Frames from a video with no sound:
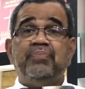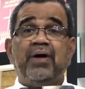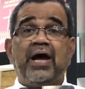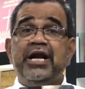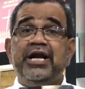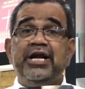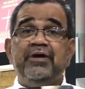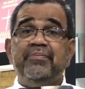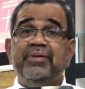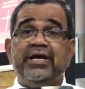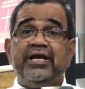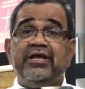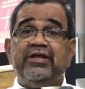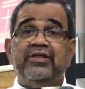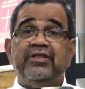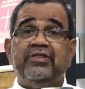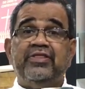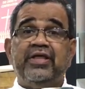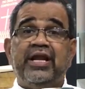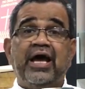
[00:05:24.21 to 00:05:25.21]
pandemic
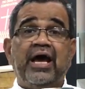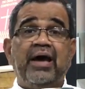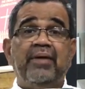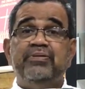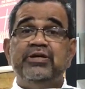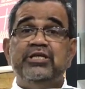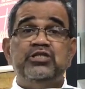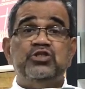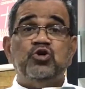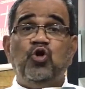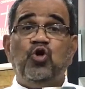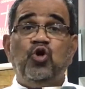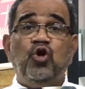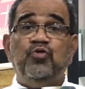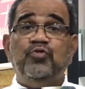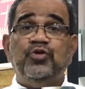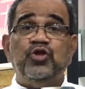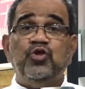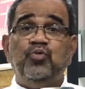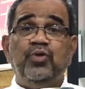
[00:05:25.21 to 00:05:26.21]
that happens all
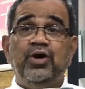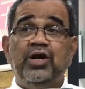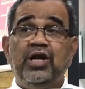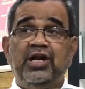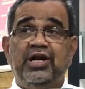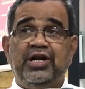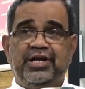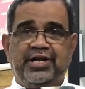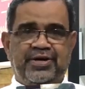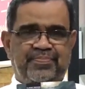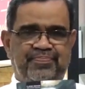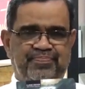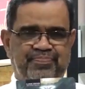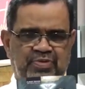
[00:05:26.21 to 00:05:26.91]
over the world,